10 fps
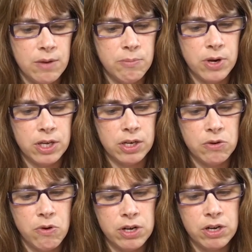but in
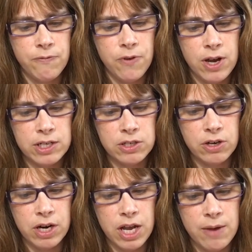order to find
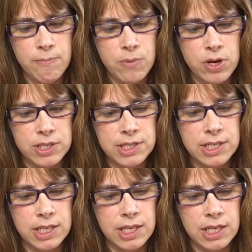her, Em must
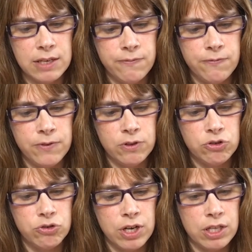
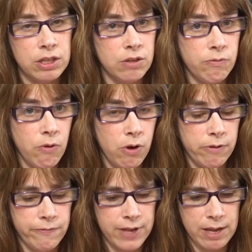infiltrate the royal
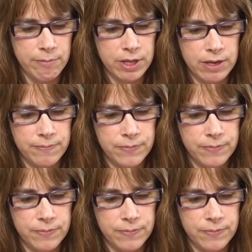family.